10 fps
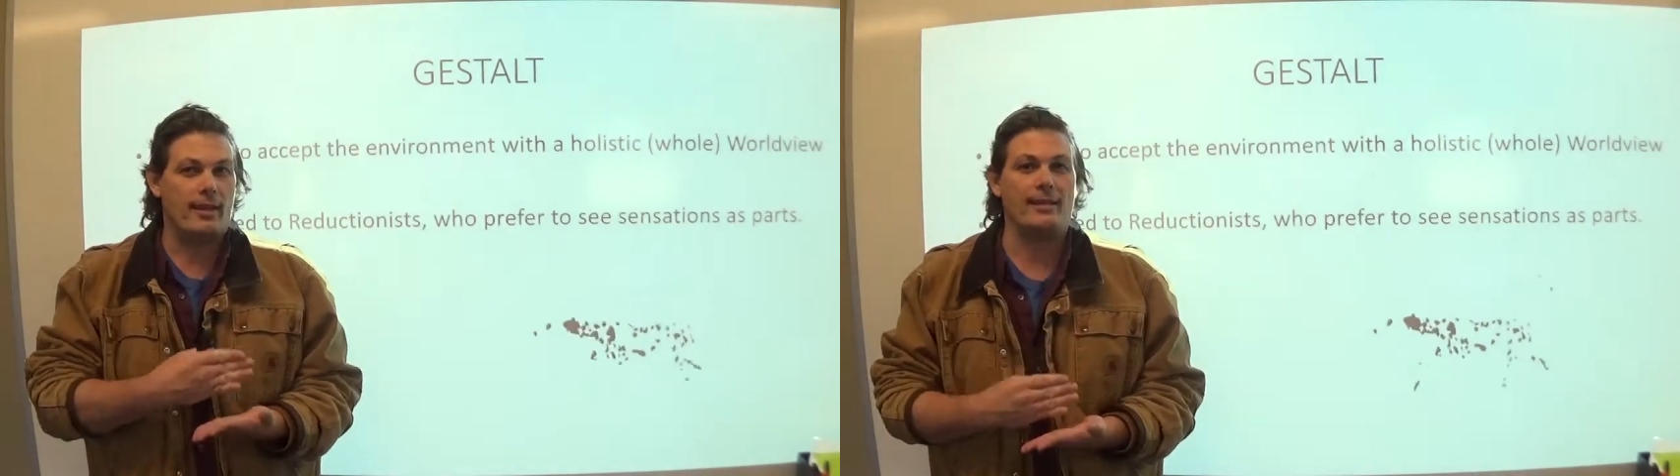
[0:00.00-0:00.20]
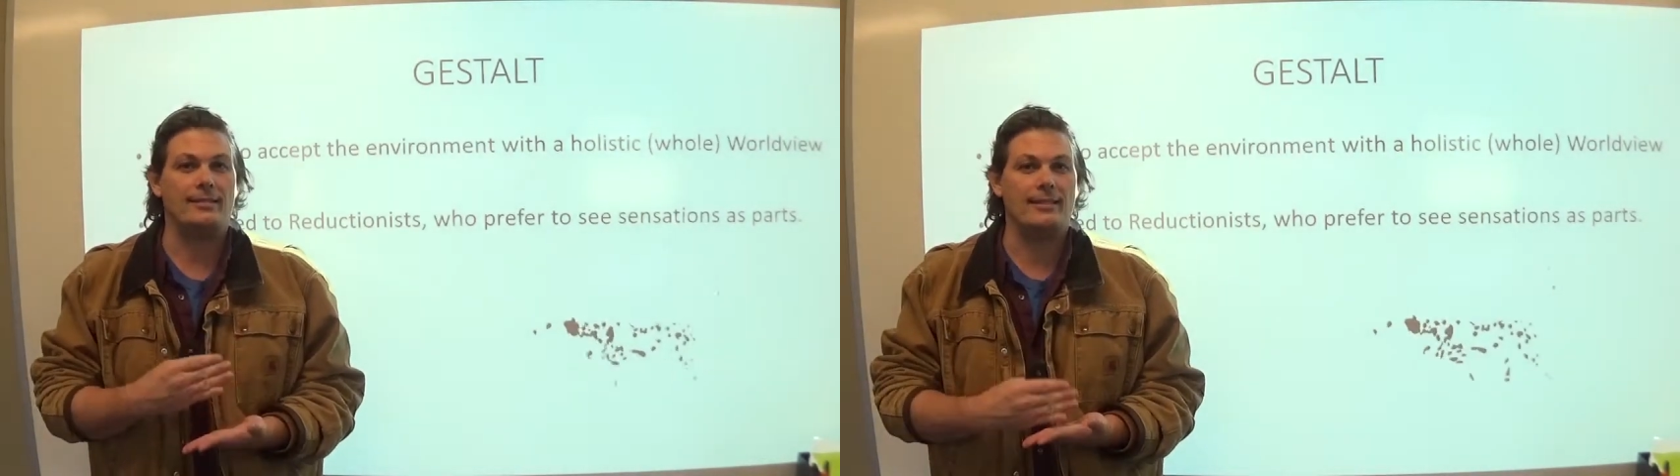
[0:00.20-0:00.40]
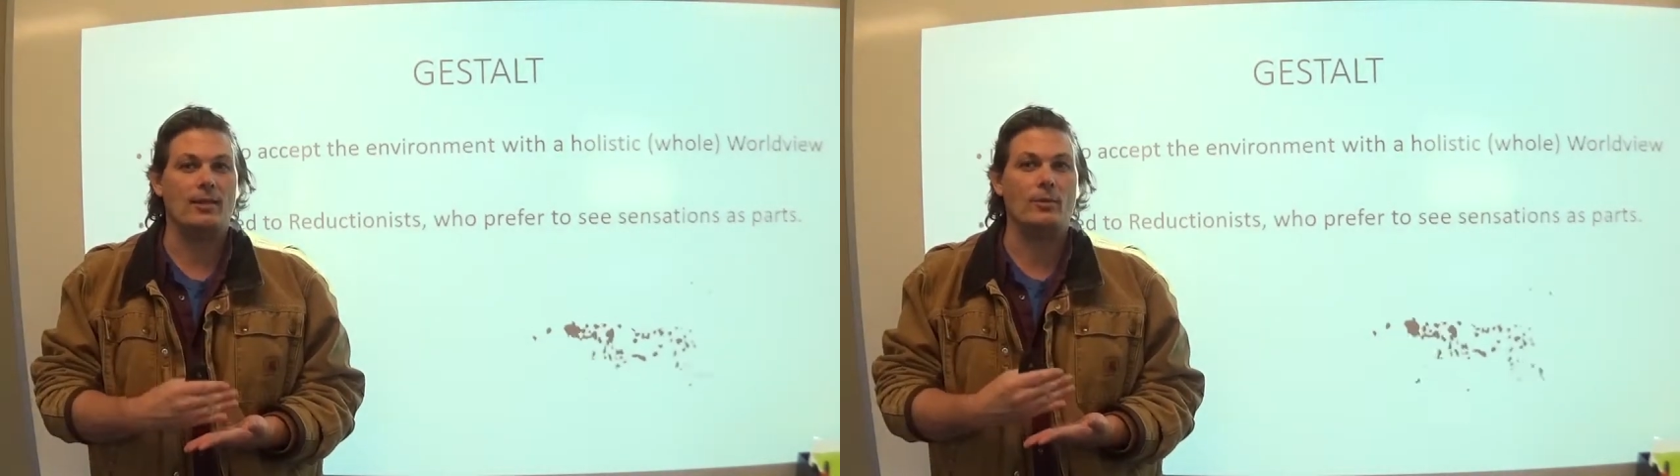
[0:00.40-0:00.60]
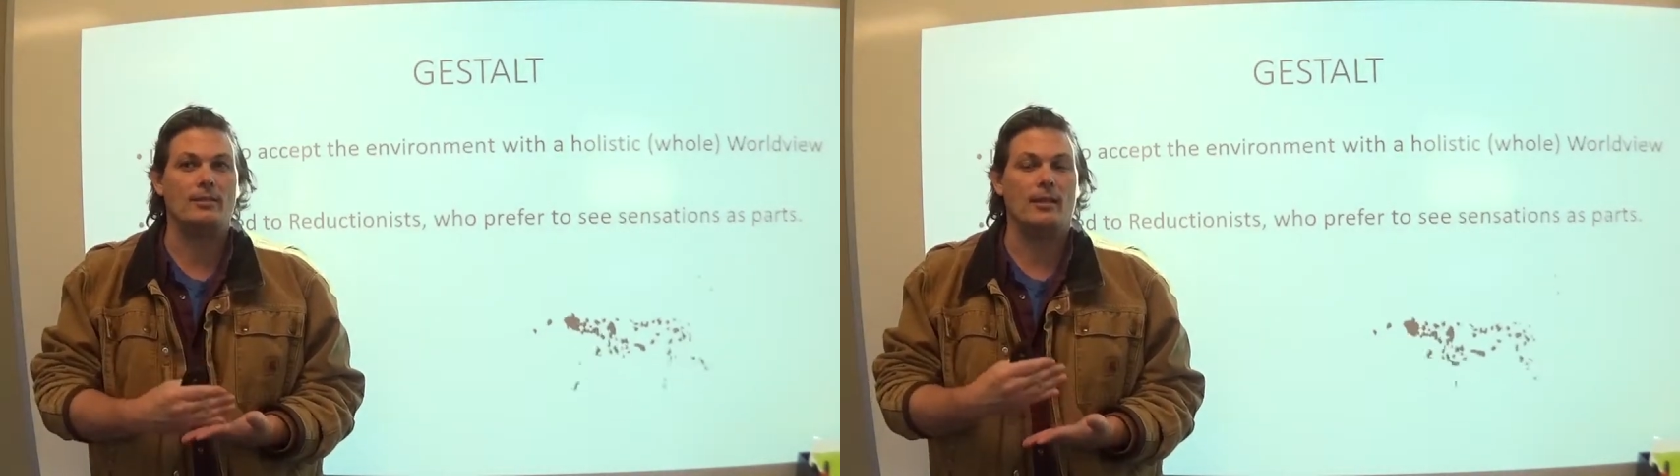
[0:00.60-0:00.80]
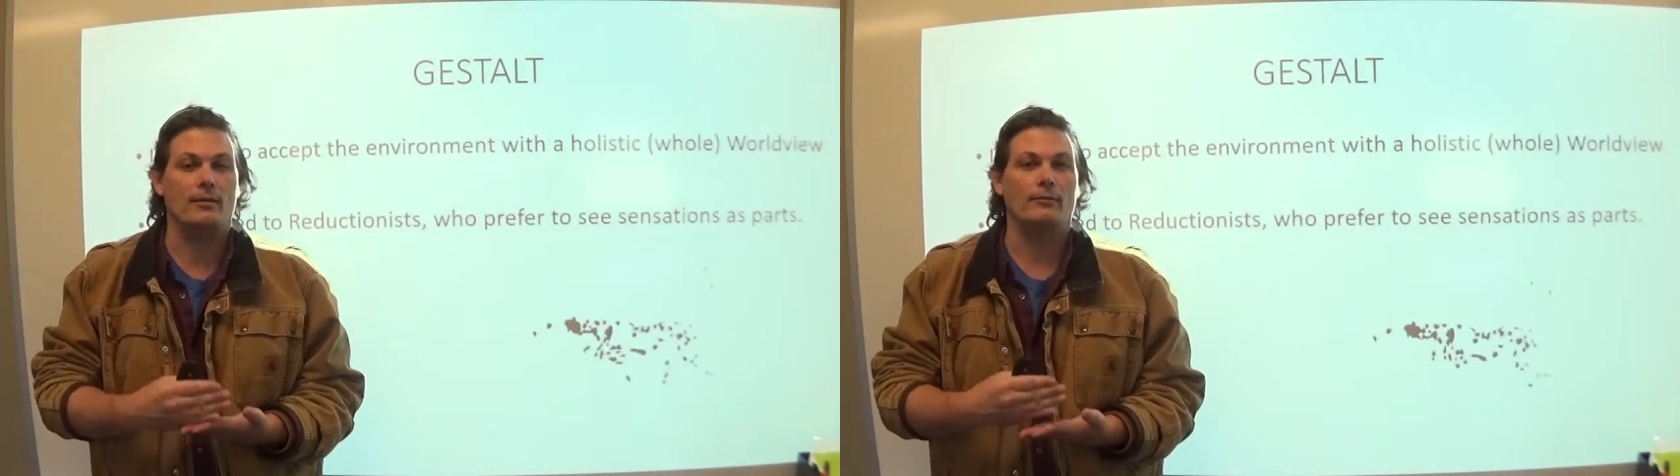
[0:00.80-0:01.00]
a
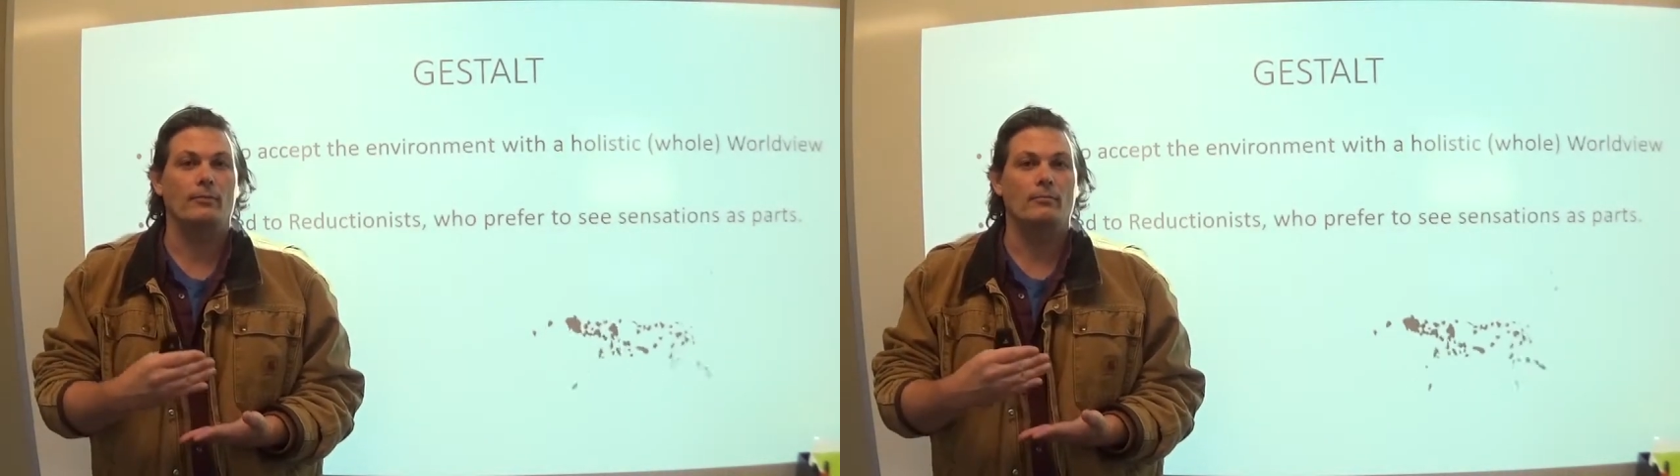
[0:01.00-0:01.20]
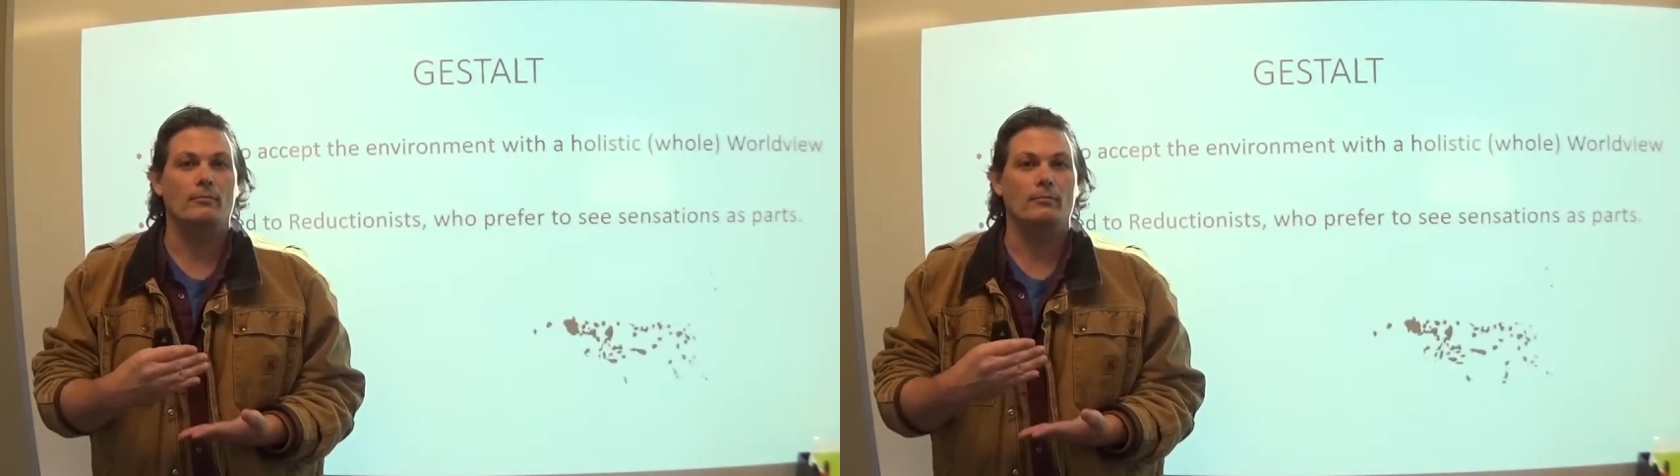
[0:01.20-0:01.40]
sequence of